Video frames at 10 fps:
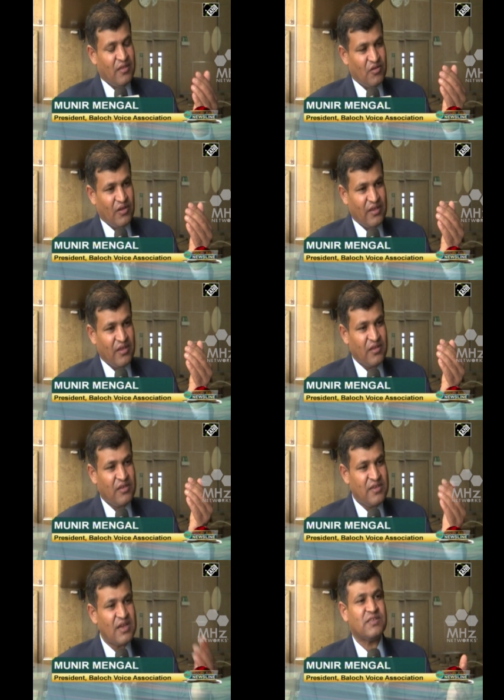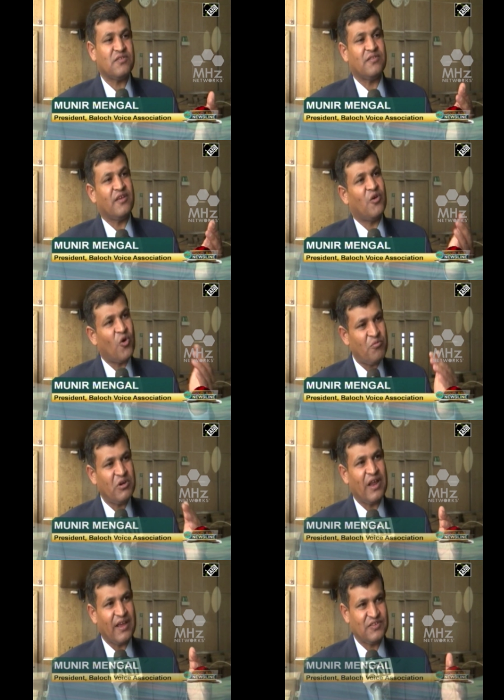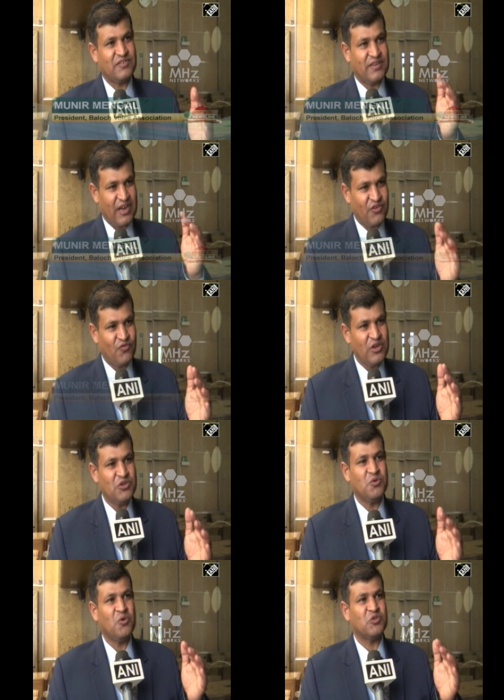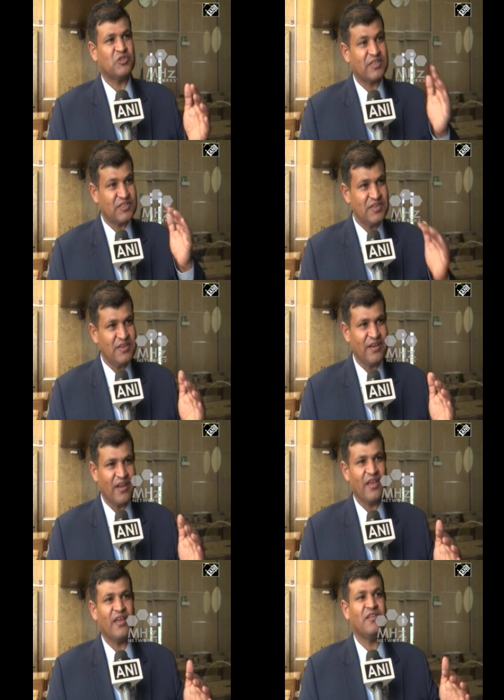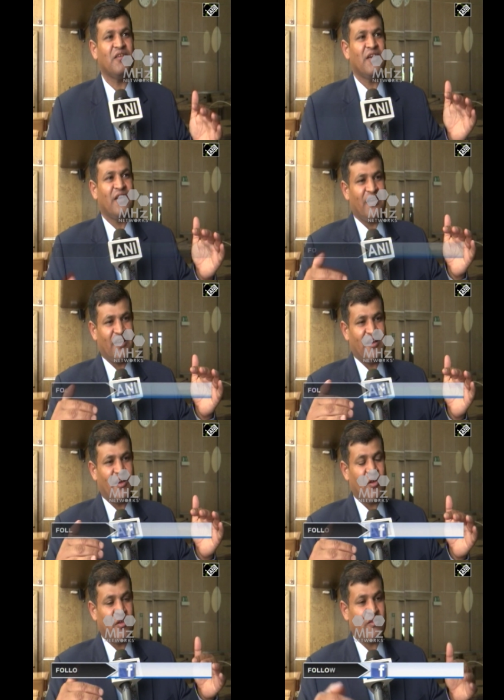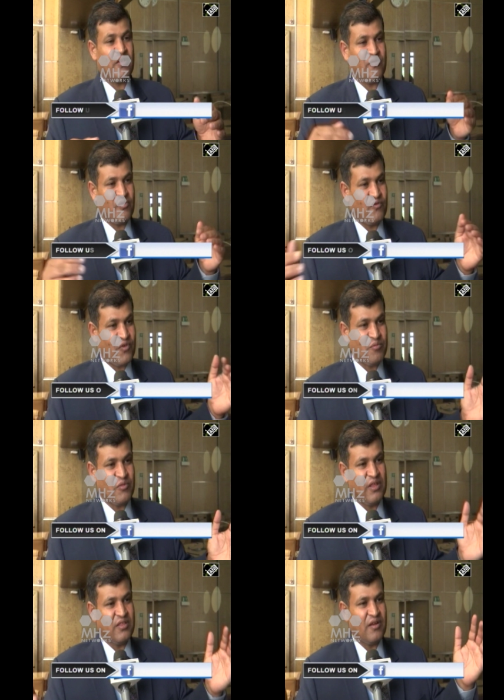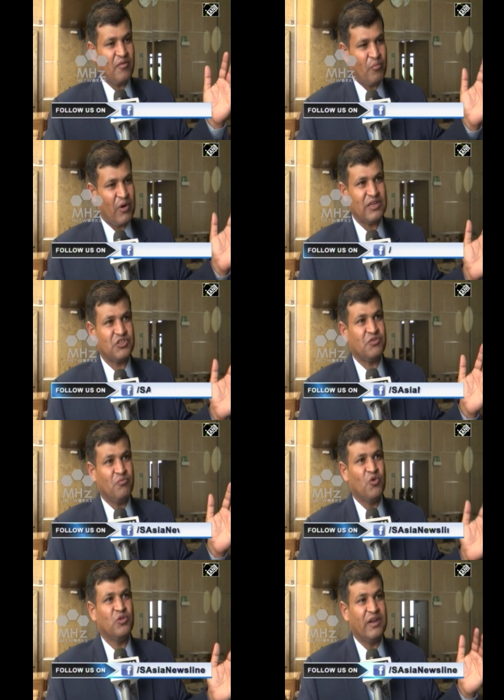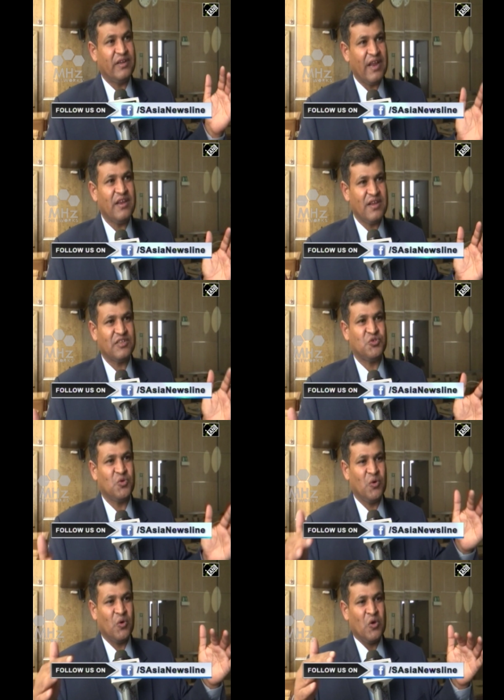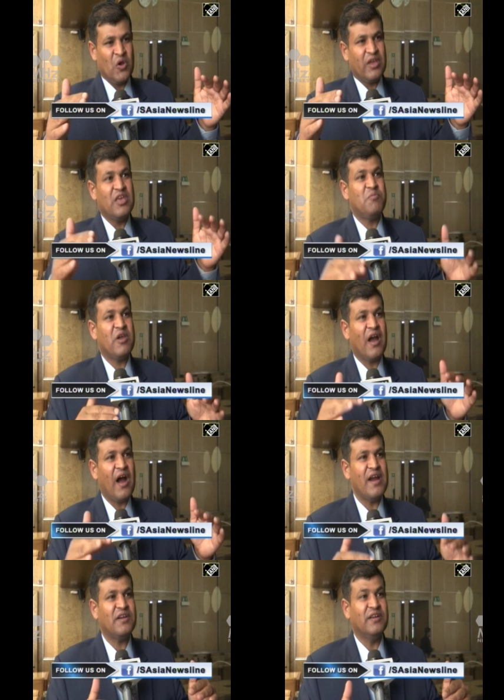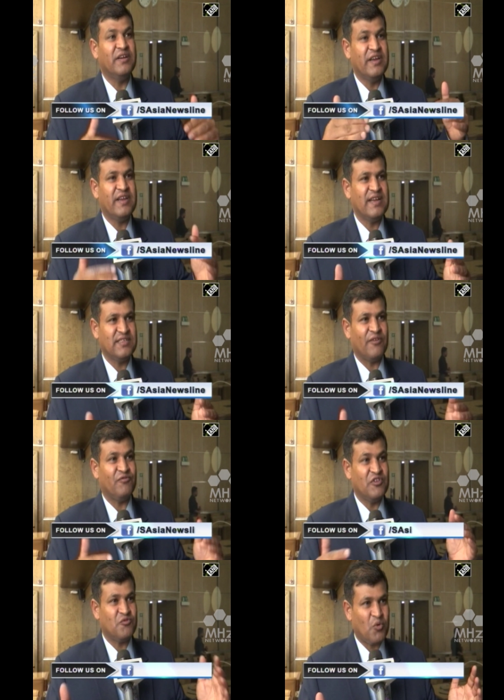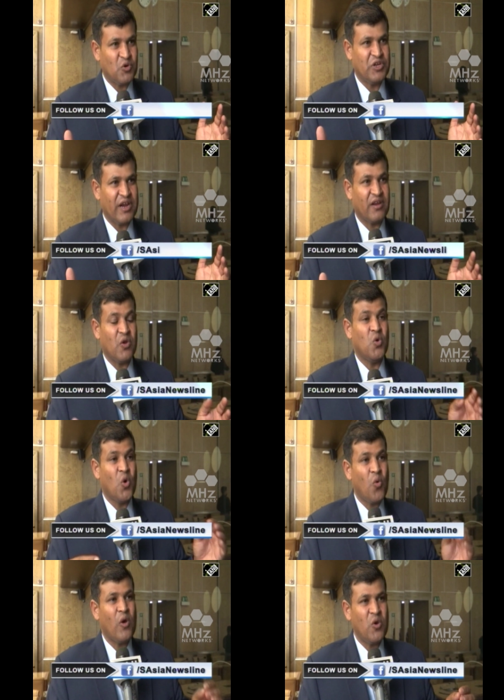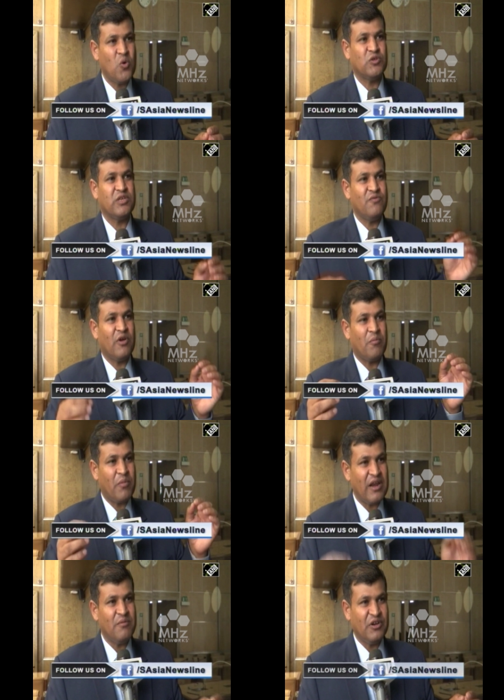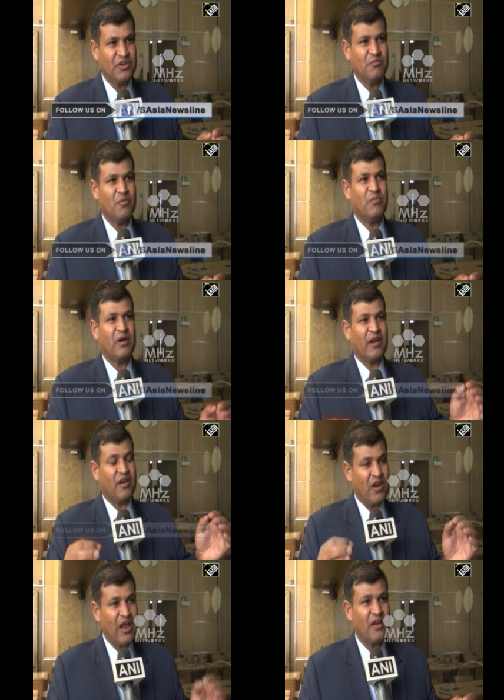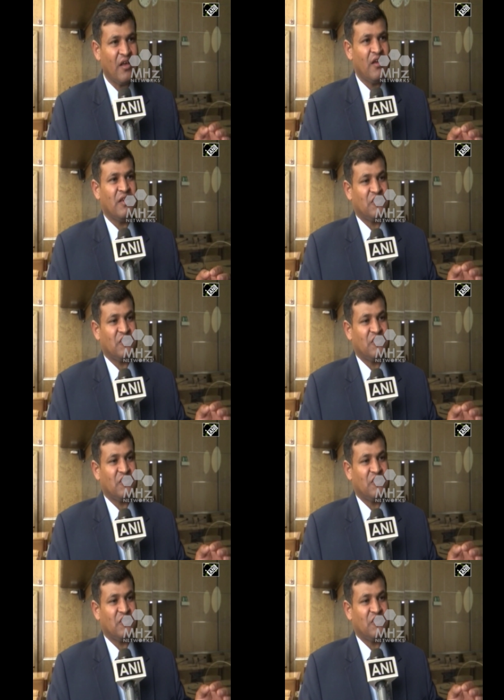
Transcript: uh, yes, the government has tactfully, you know, succeeded in uh, from the, in the past more than 10 years you know keeping hide the details of this project no one knows even a parliamentary member none